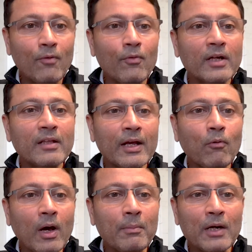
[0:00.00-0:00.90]
where the
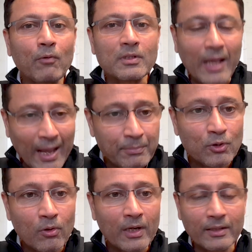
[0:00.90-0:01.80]
requirement was
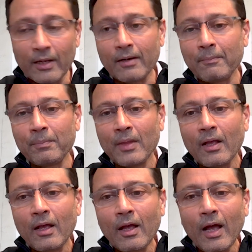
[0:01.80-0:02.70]
absolutely there.
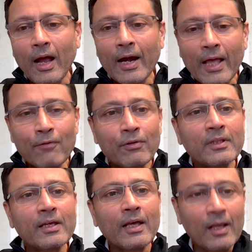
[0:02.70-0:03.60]
And
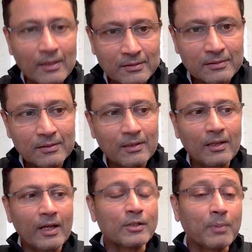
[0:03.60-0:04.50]
everything else
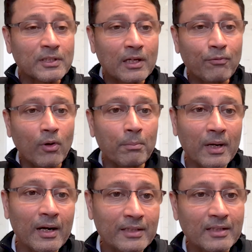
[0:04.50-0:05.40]
especially for
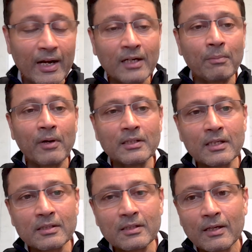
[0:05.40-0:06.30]
buildings and
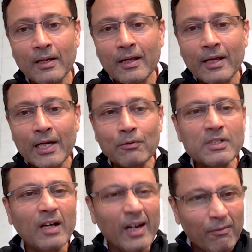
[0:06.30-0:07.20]
enterprises, it
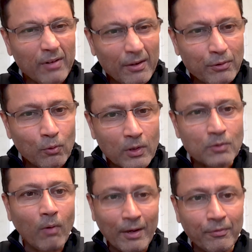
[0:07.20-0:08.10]
was kind of left
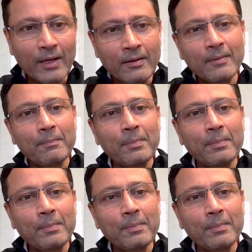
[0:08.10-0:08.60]
towards Wi Fi.